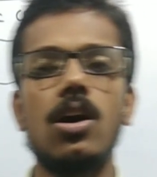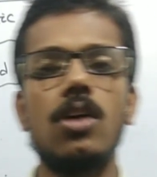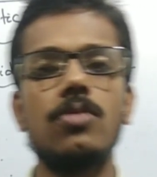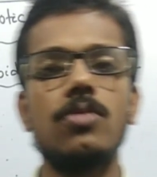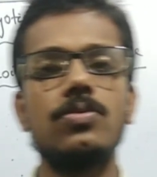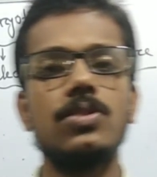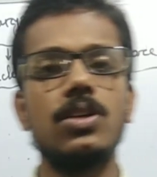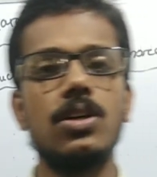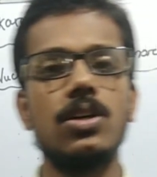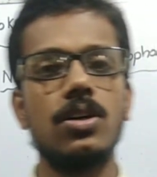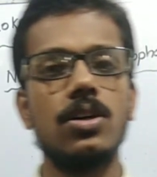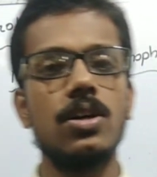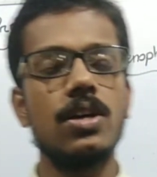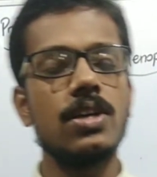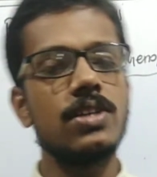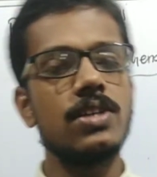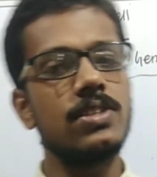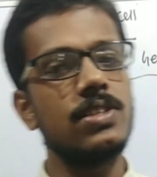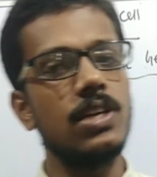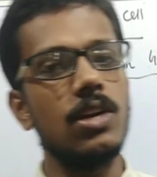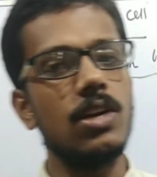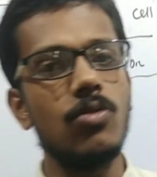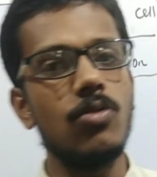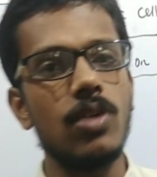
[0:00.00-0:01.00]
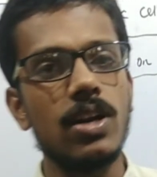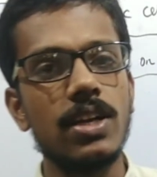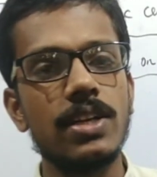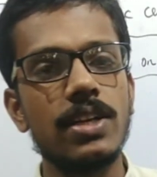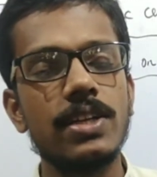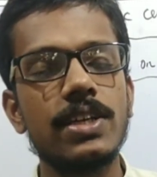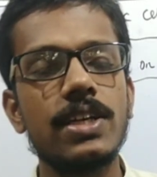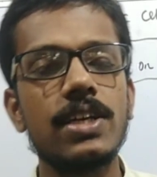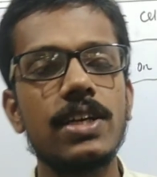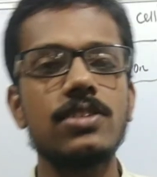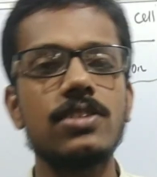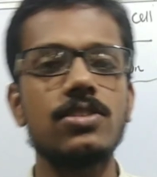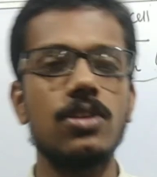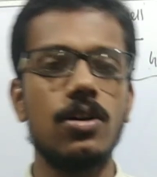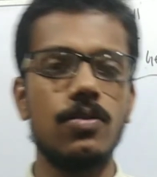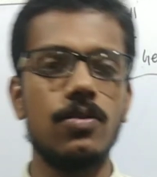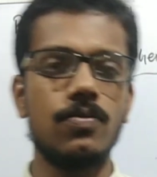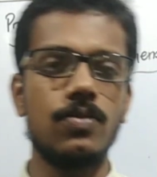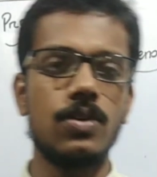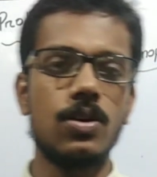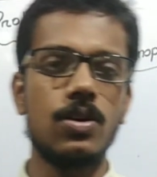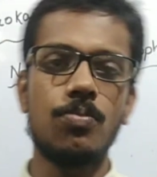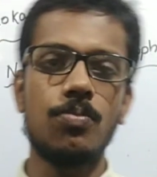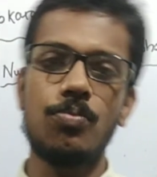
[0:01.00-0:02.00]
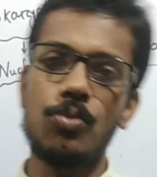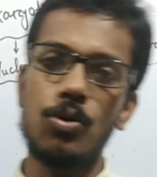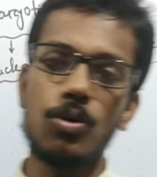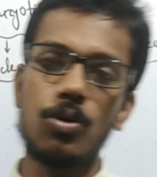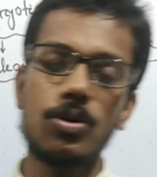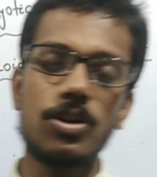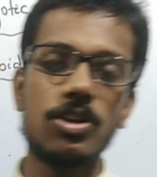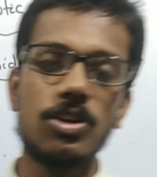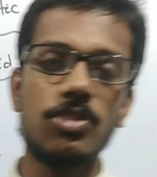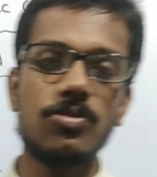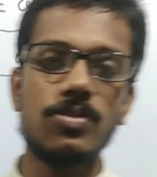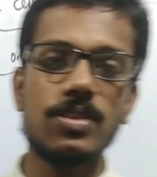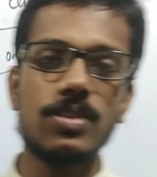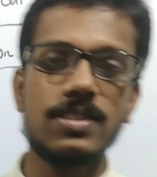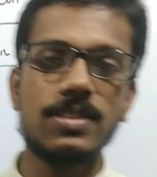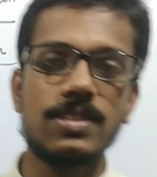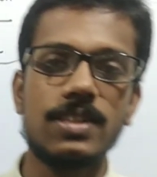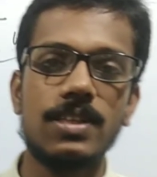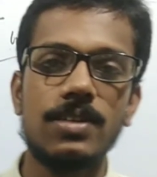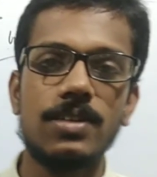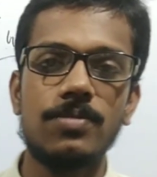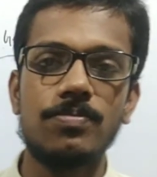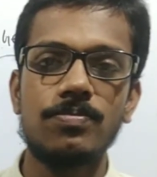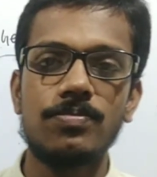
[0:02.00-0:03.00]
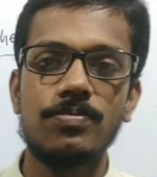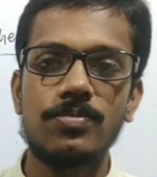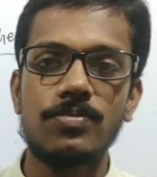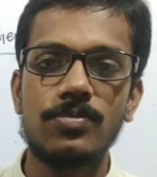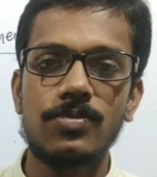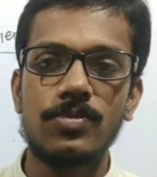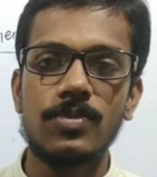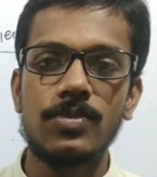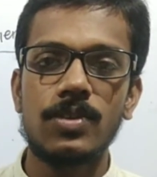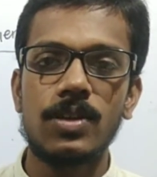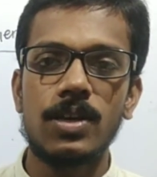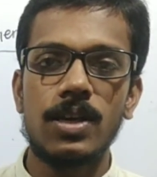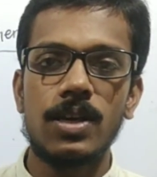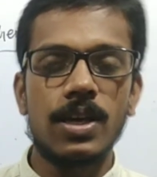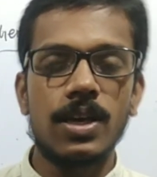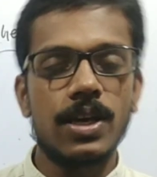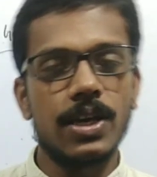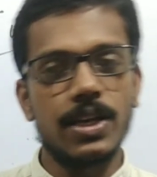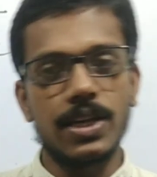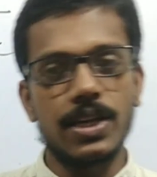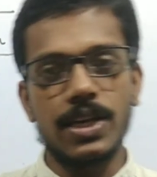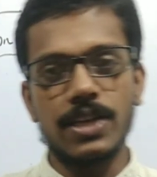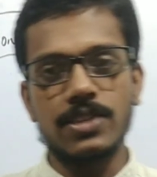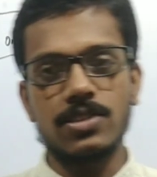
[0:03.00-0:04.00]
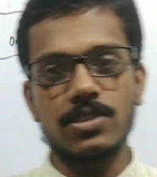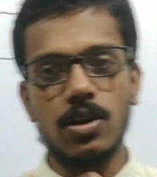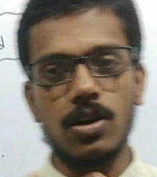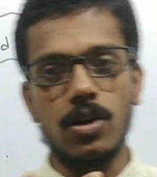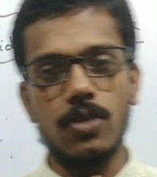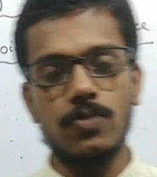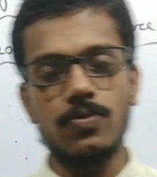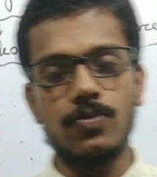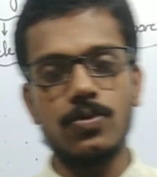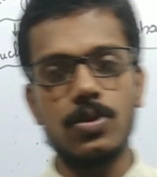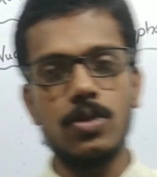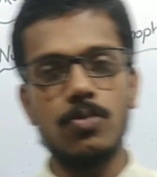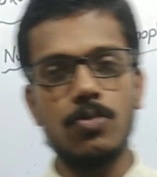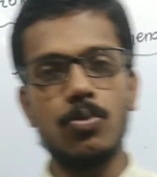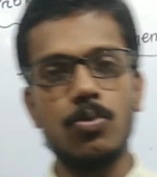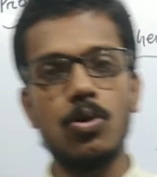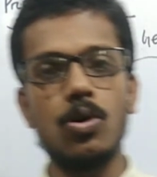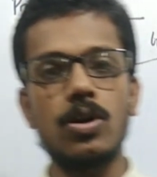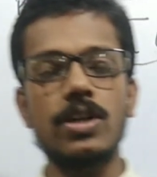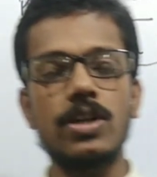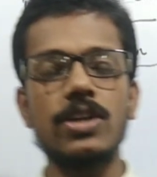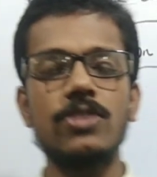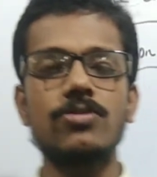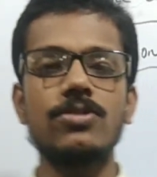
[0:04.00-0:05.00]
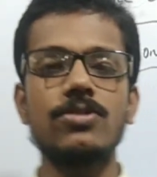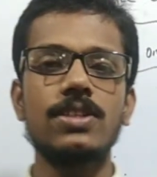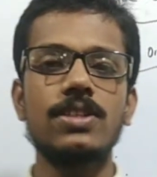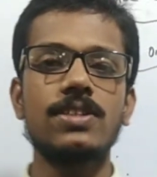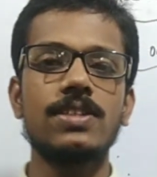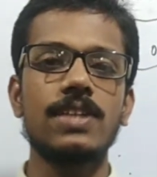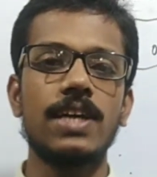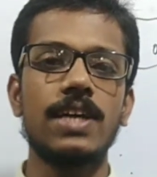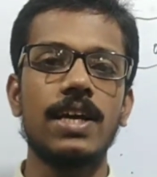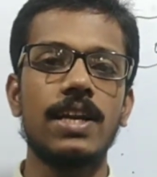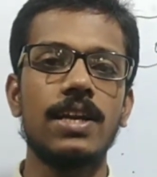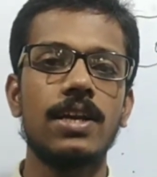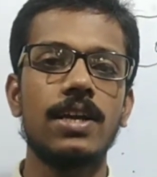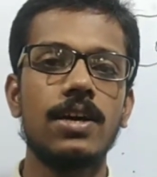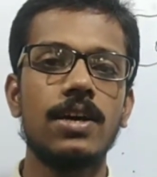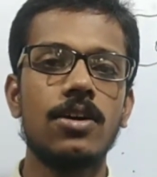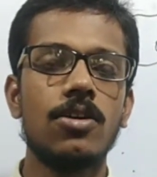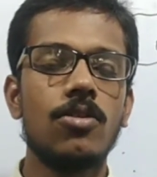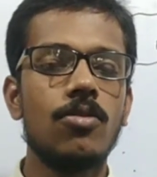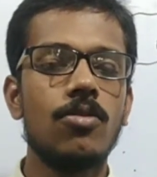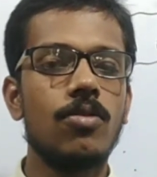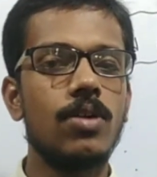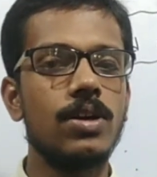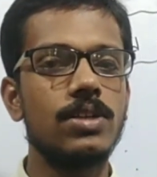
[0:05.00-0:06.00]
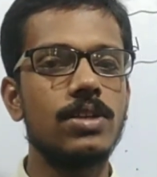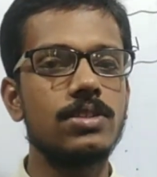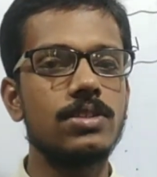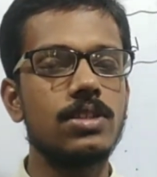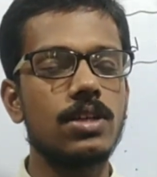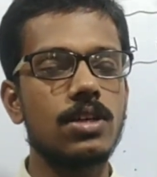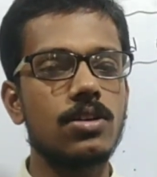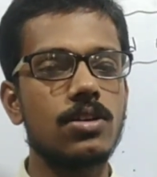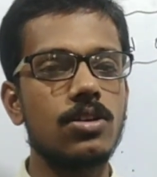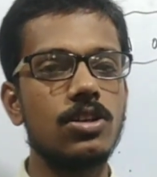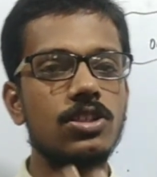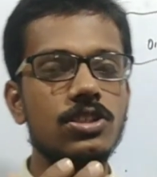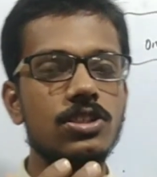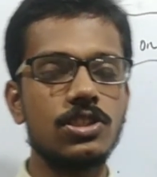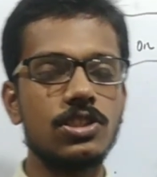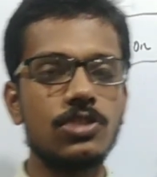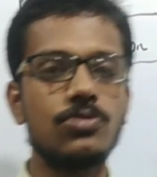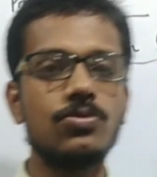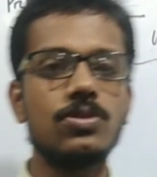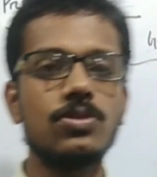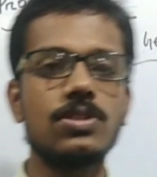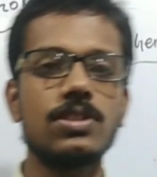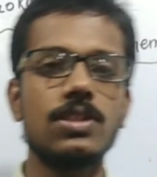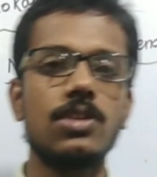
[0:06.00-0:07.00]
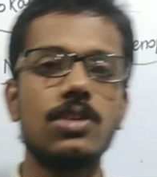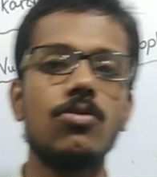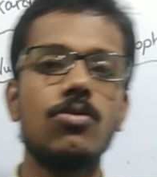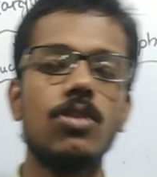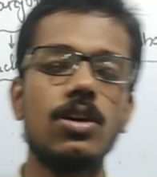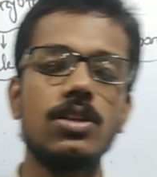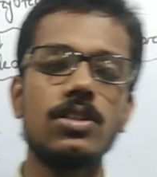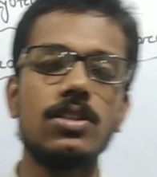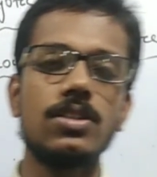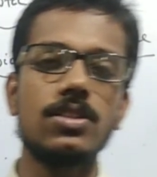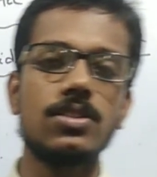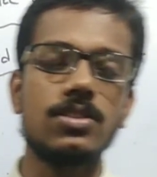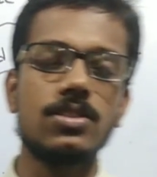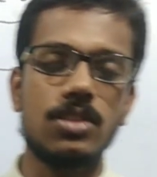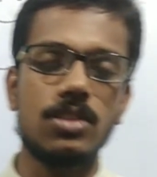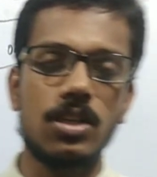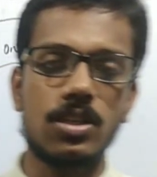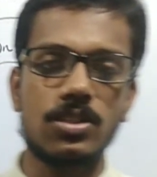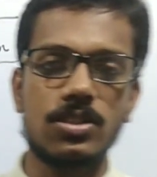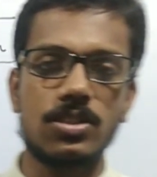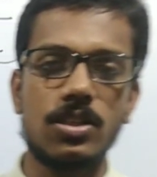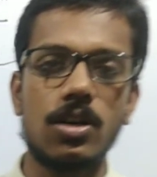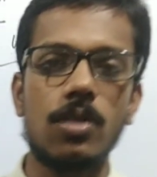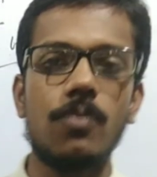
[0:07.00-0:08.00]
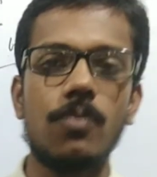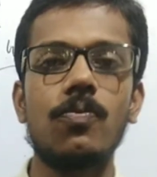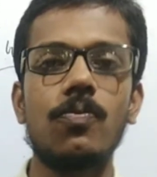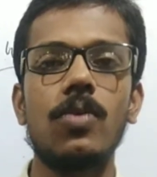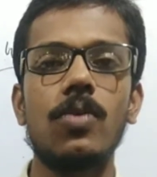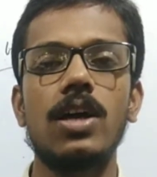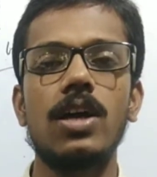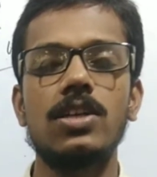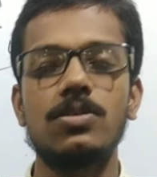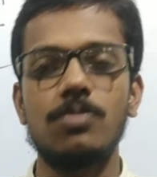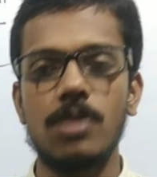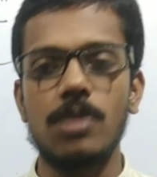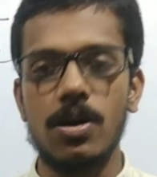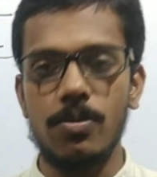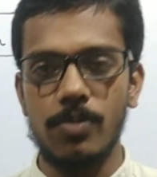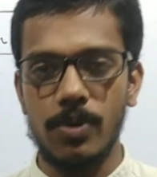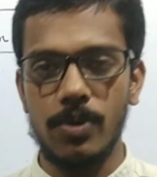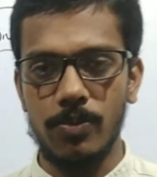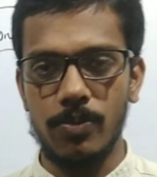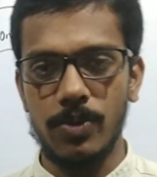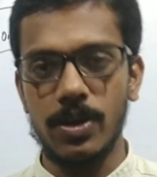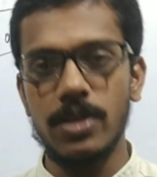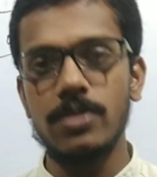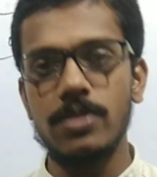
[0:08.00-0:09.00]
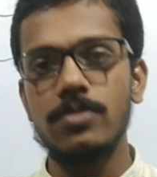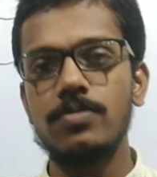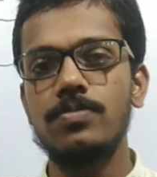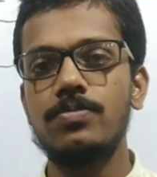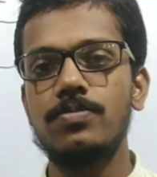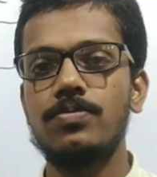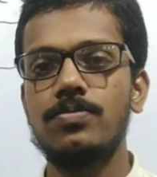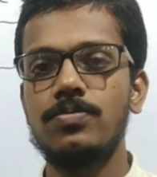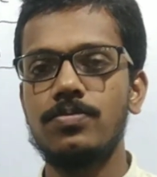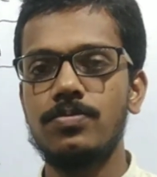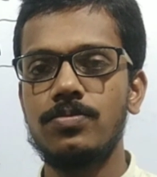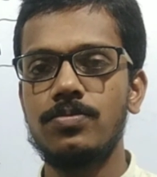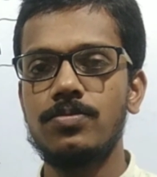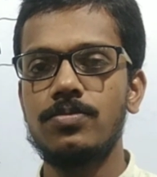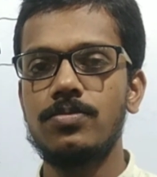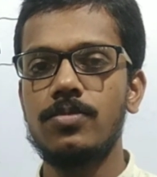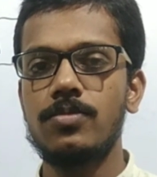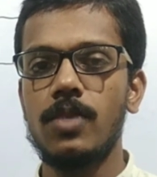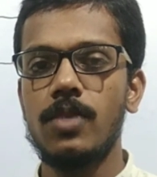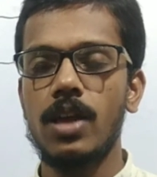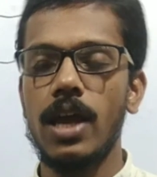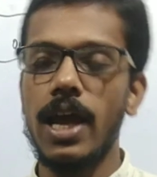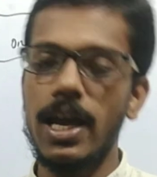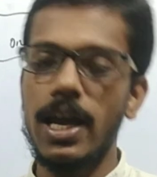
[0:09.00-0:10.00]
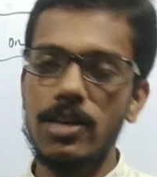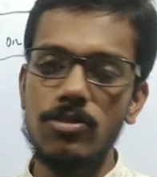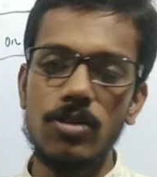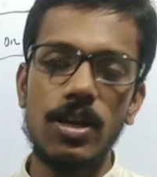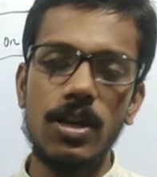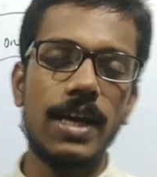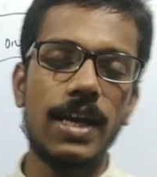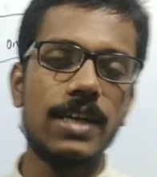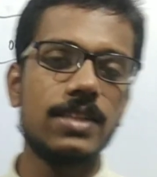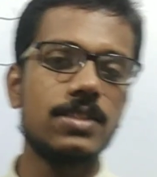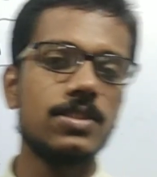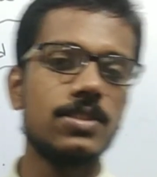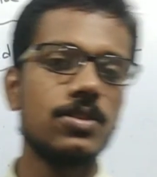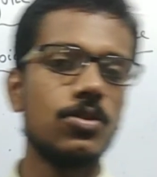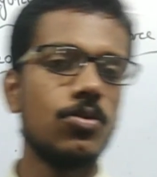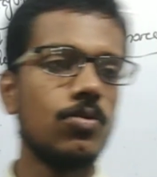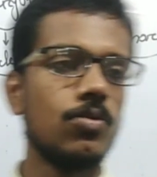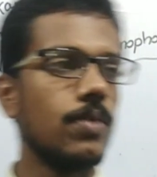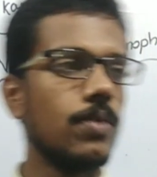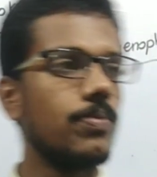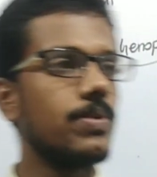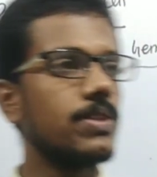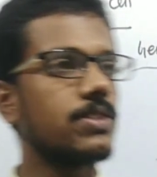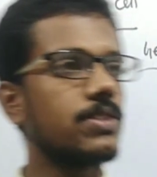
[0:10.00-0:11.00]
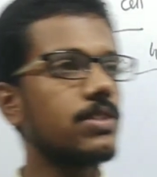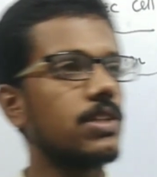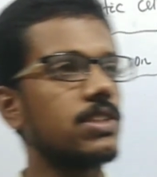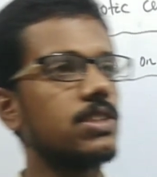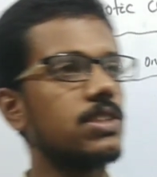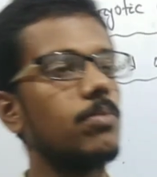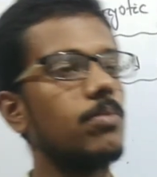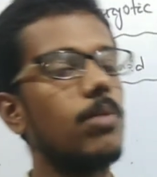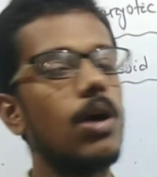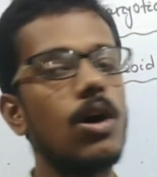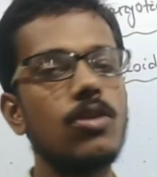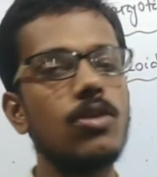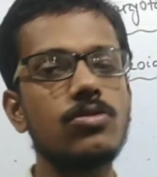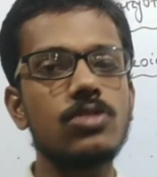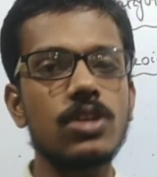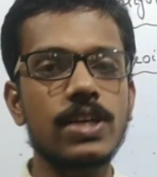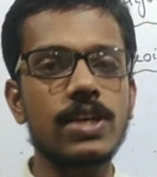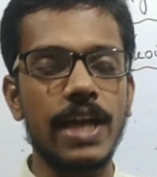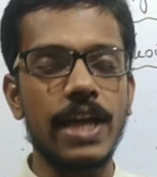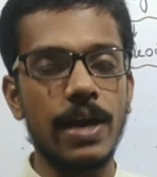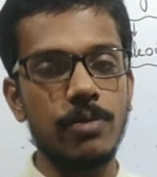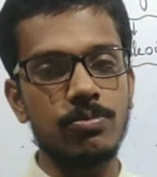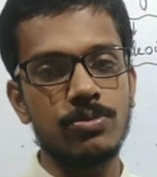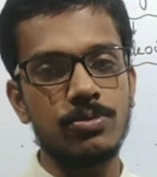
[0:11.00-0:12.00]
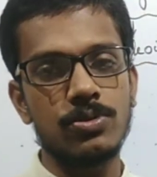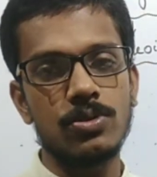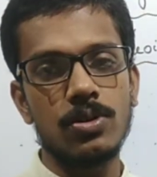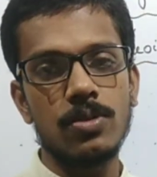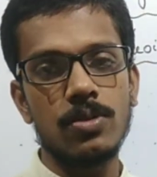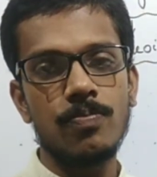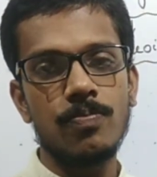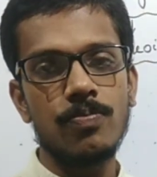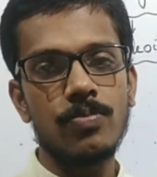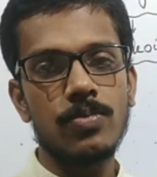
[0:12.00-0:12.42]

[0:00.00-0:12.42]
of the cell wall in case of prokaryotic cell. In case of prokaryotic cell, what is the constitution, what is the structure of plasma membrane, as well as we have discussed about the capsule.